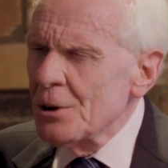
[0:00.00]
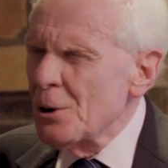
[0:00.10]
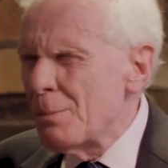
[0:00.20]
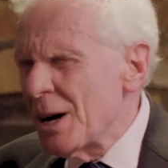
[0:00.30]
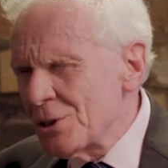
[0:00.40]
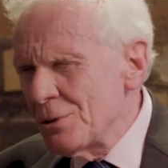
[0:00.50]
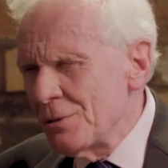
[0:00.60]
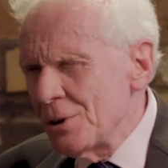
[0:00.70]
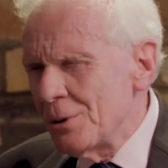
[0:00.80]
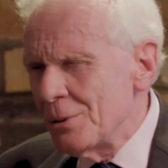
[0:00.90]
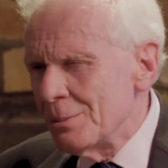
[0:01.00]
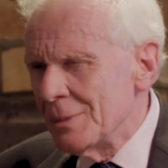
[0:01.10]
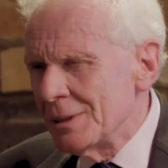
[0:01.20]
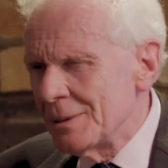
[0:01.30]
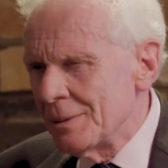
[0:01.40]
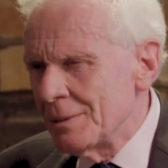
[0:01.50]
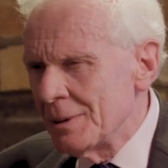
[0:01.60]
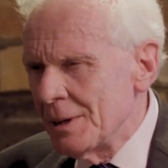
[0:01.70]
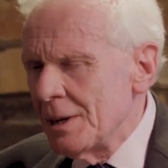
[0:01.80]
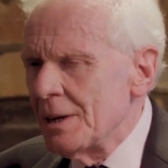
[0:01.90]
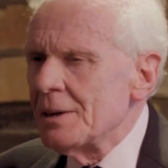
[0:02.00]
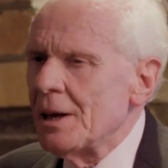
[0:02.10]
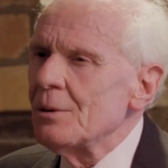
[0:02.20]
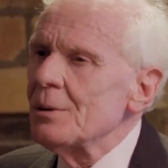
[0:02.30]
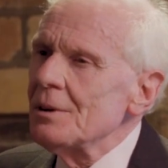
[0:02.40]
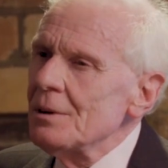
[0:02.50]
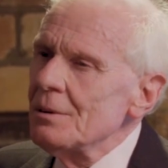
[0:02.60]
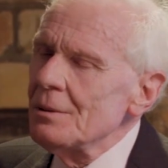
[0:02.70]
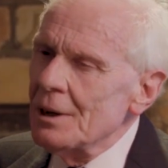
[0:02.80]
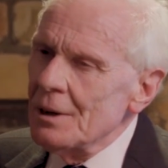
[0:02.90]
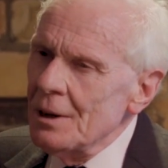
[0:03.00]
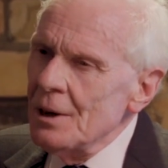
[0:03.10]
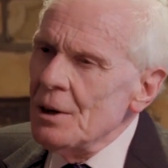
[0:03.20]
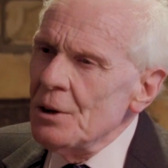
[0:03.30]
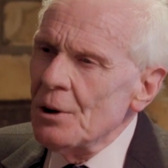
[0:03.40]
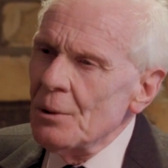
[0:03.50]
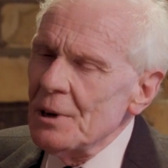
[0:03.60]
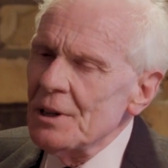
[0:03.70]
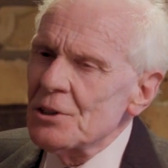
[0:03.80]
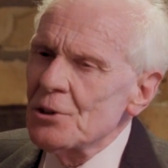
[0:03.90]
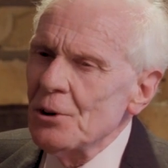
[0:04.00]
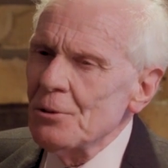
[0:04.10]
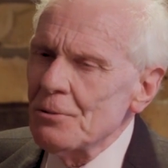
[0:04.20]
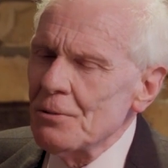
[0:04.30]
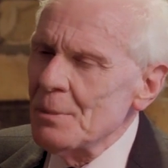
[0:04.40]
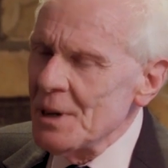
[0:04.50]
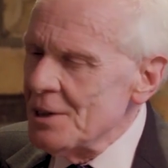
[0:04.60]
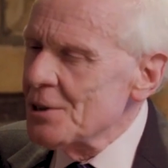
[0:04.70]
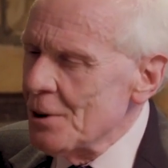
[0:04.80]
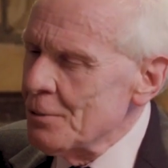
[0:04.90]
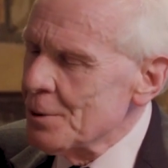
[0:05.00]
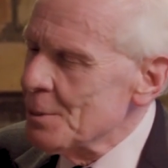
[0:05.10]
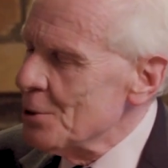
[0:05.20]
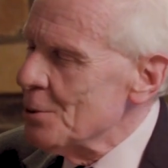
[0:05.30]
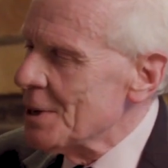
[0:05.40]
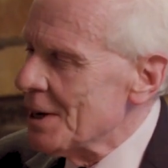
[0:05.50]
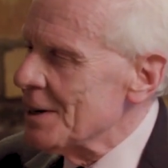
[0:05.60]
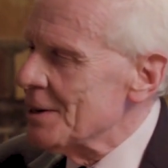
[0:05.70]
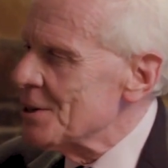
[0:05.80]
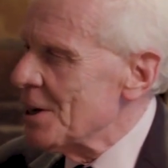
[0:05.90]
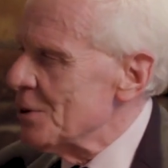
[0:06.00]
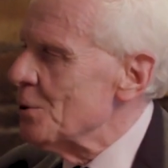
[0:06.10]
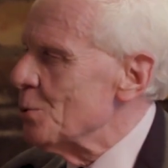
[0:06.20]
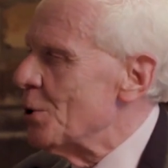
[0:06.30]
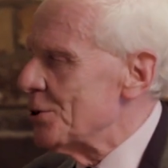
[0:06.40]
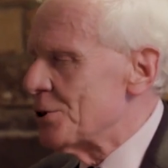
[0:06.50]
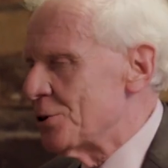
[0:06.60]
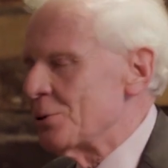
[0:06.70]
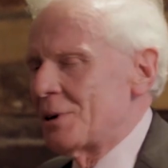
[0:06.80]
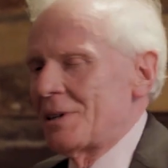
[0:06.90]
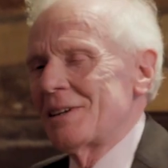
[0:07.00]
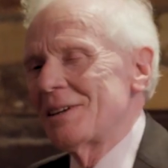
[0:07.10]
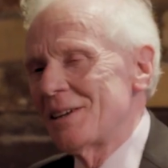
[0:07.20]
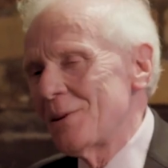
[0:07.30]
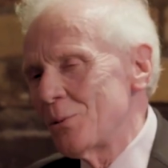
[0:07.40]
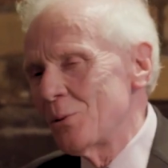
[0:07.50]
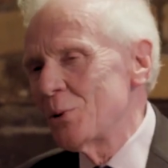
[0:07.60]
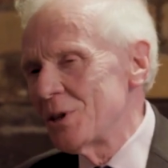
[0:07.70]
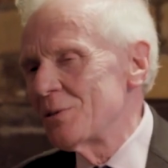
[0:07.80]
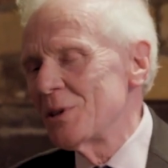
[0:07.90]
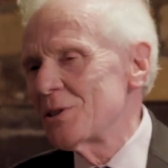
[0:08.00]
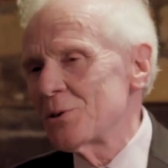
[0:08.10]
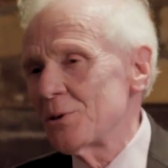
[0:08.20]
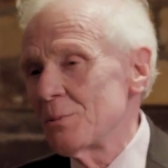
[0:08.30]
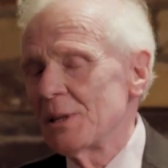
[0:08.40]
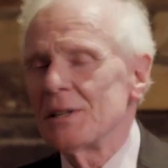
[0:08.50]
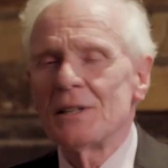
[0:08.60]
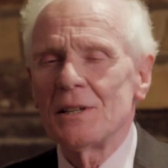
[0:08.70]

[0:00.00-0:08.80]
Compassion for whom? Now, you know, it's not for me to come from the UK and tell you what to do with this sort of bill.